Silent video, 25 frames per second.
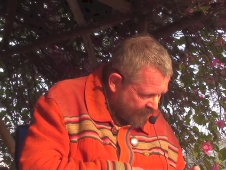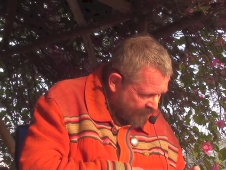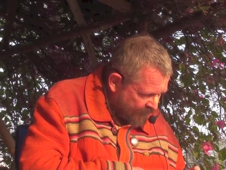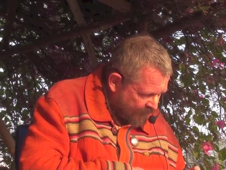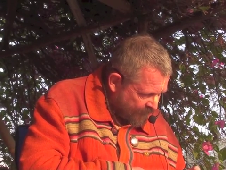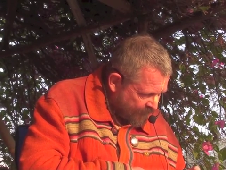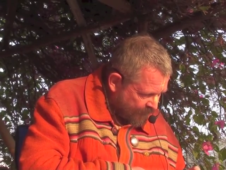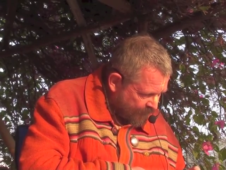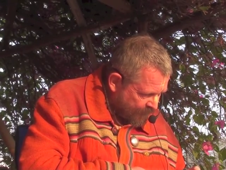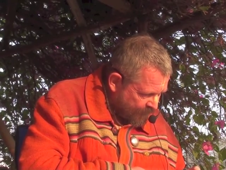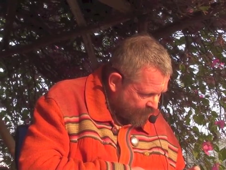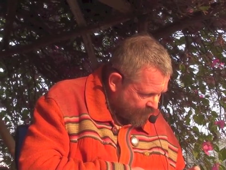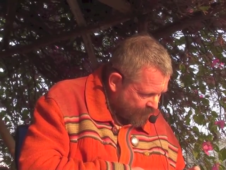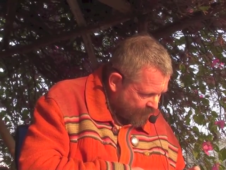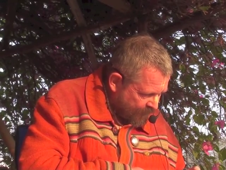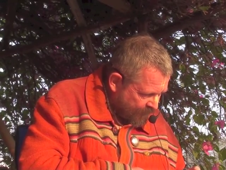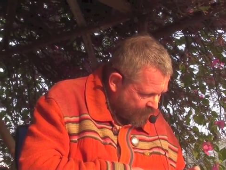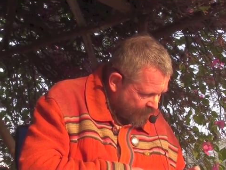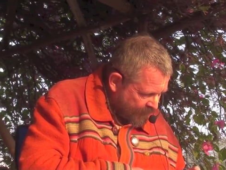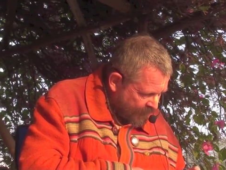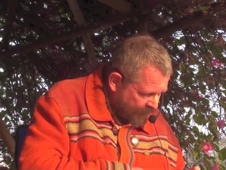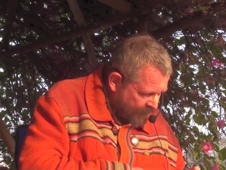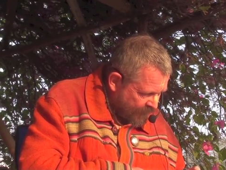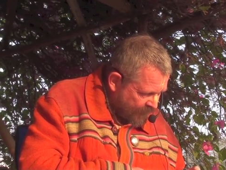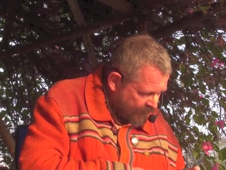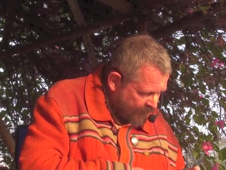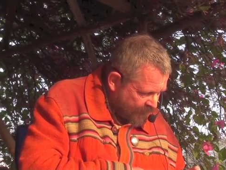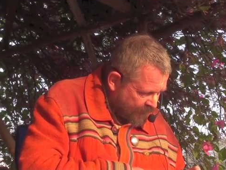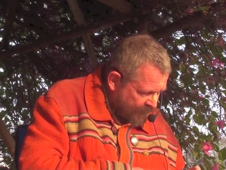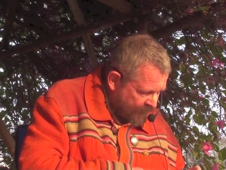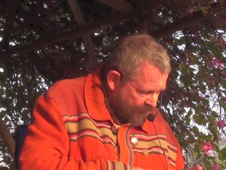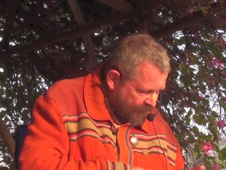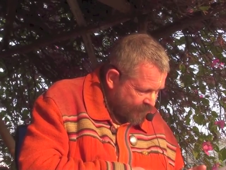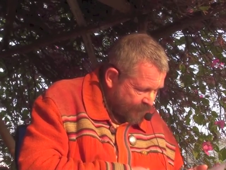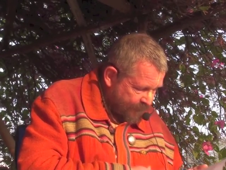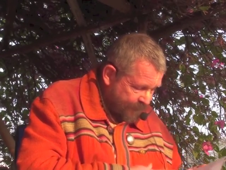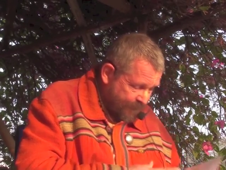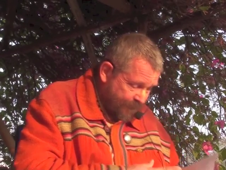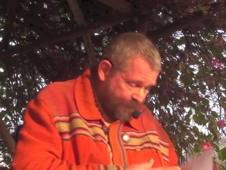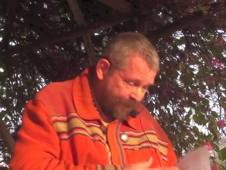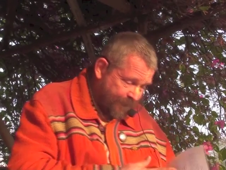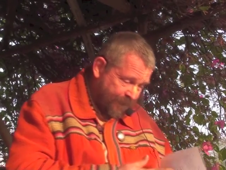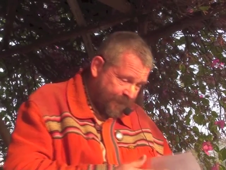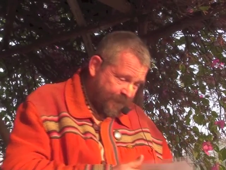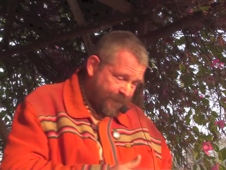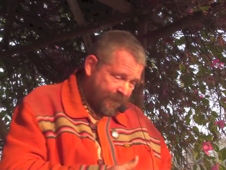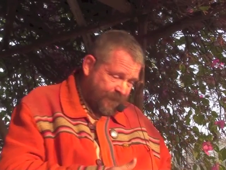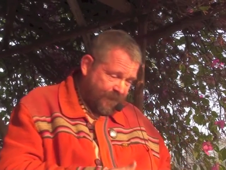(silence)